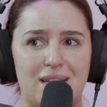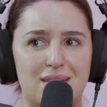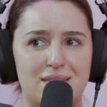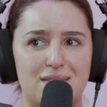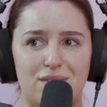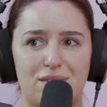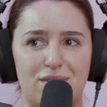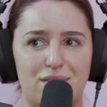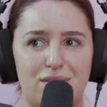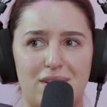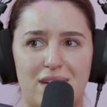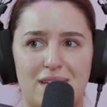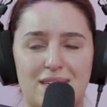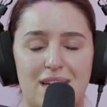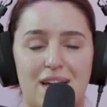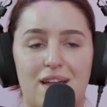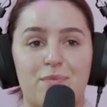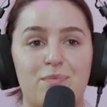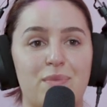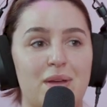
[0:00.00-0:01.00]
that's not a good
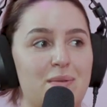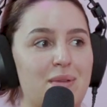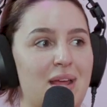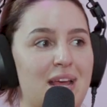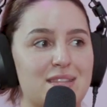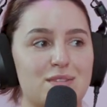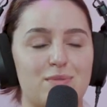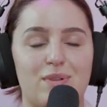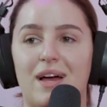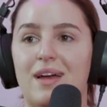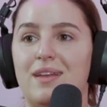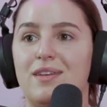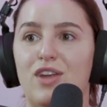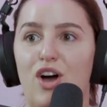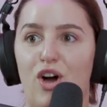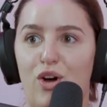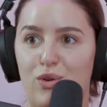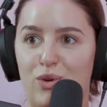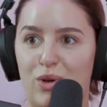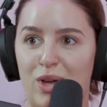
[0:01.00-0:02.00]
idea. And me and Enza were like,
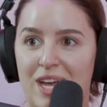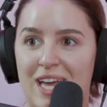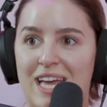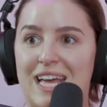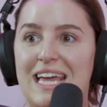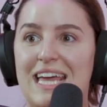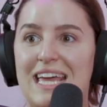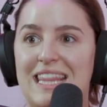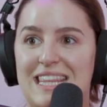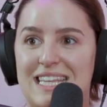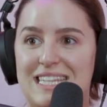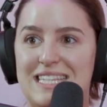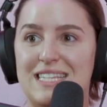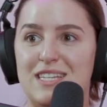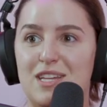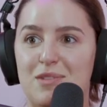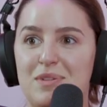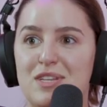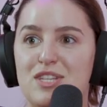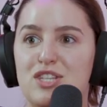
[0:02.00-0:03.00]
no, this is
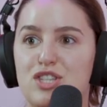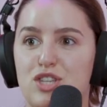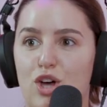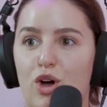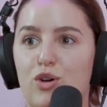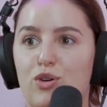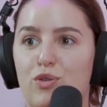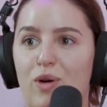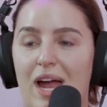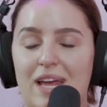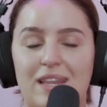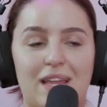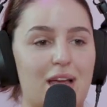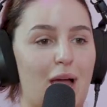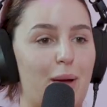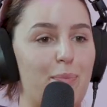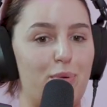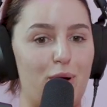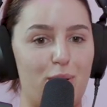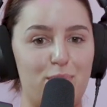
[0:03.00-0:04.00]
going to be so great.
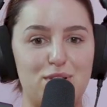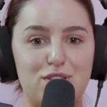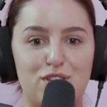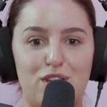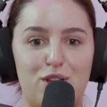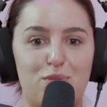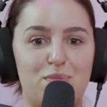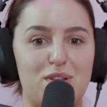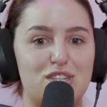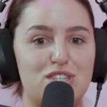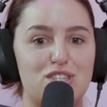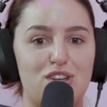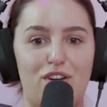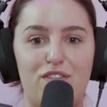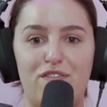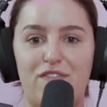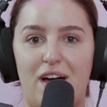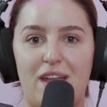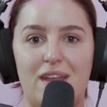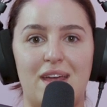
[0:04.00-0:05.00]
Like, I promise you it'll be
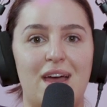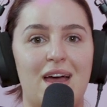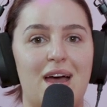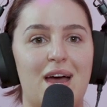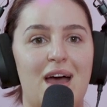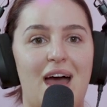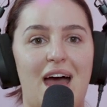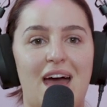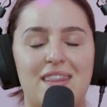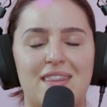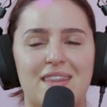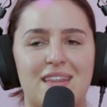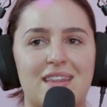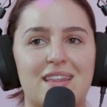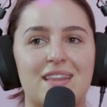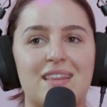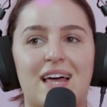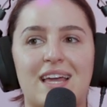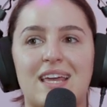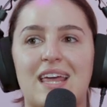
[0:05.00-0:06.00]
so fun. And
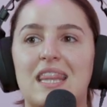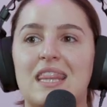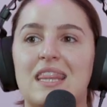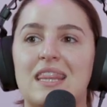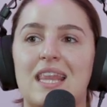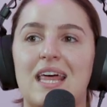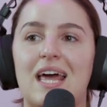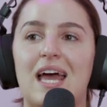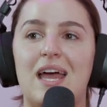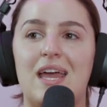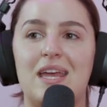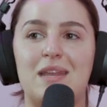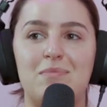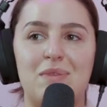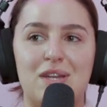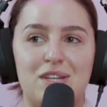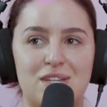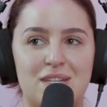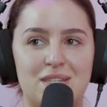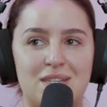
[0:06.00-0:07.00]
like in
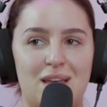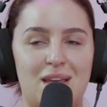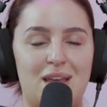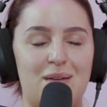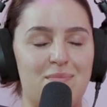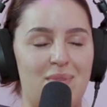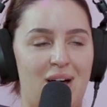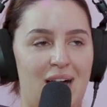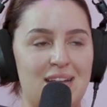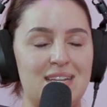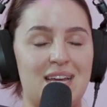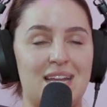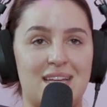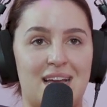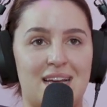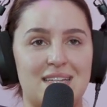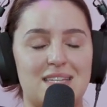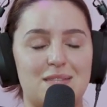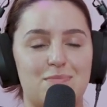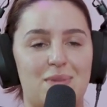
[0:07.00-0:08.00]
Mitch's mind and
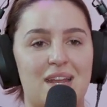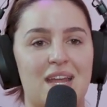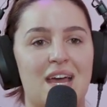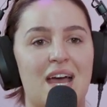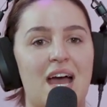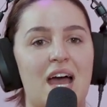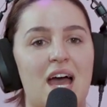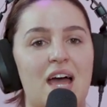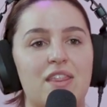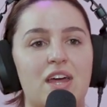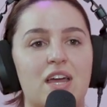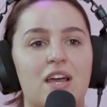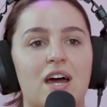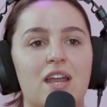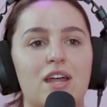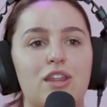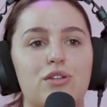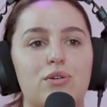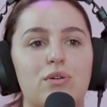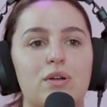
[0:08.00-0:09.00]
Cass's mind, they
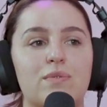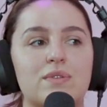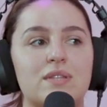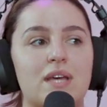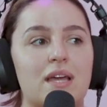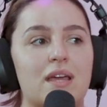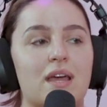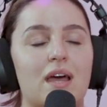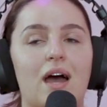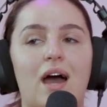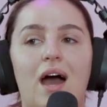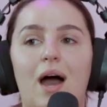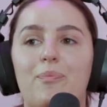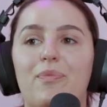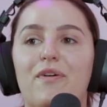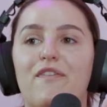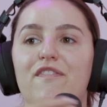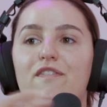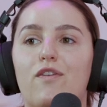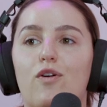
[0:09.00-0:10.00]
kind of thought it was like a
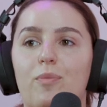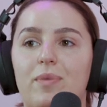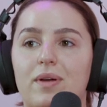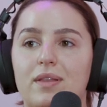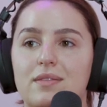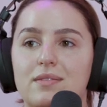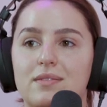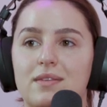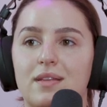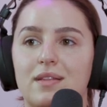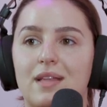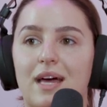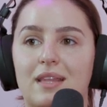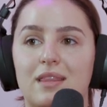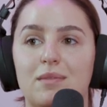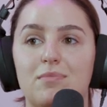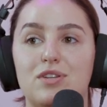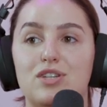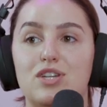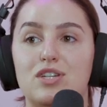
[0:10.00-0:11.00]
performance. Like
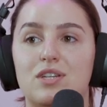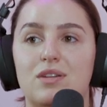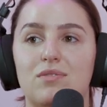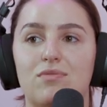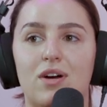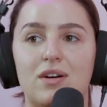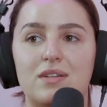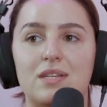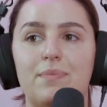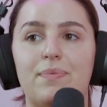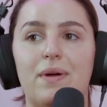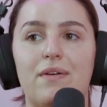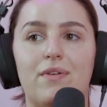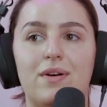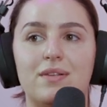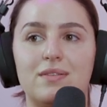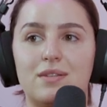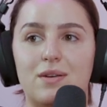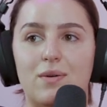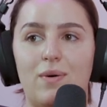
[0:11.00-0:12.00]
the magician rocks up,
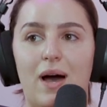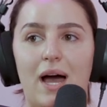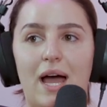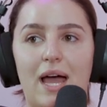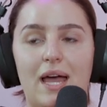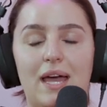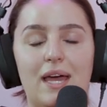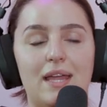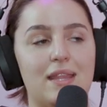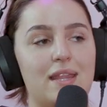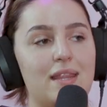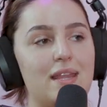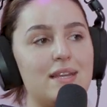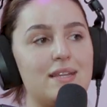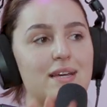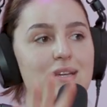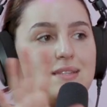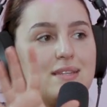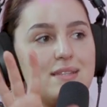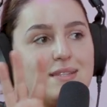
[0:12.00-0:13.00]
everyone's quiet and then they
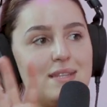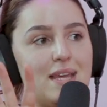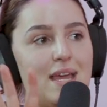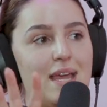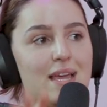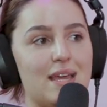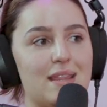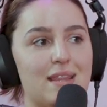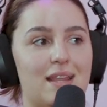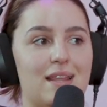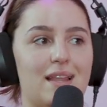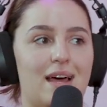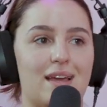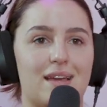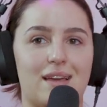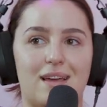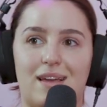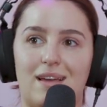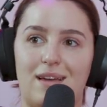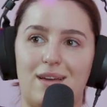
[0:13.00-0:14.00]
does this thing and then
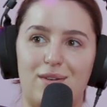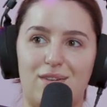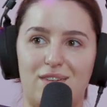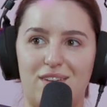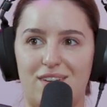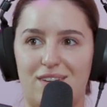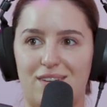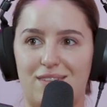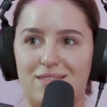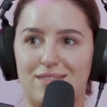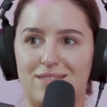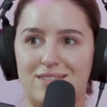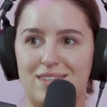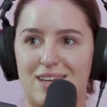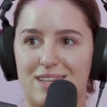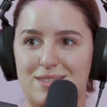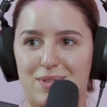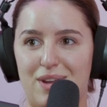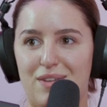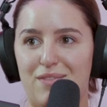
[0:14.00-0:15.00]
like,
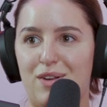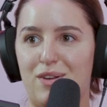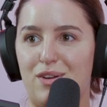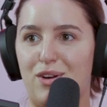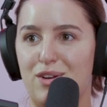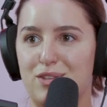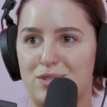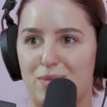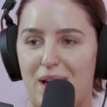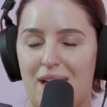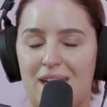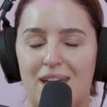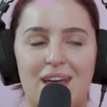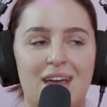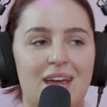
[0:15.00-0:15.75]
does whatever and goes away.